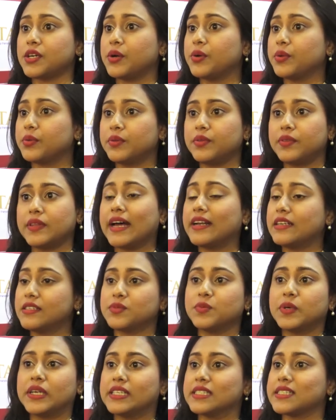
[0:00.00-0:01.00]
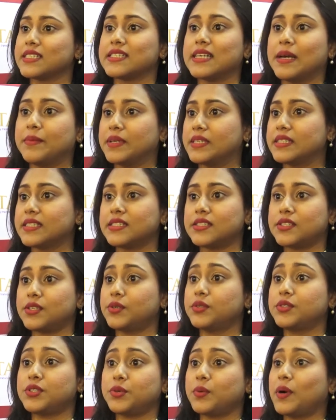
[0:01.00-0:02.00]
So that is what INTERCEM is
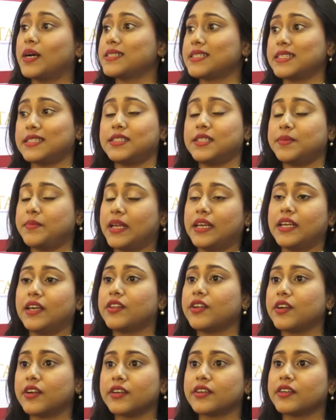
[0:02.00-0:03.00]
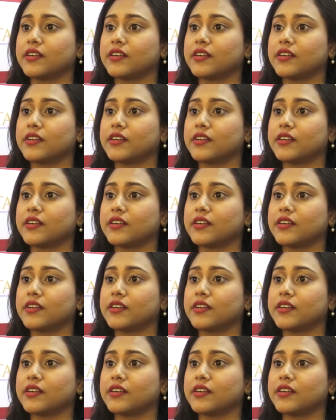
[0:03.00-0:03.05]
to us and to many other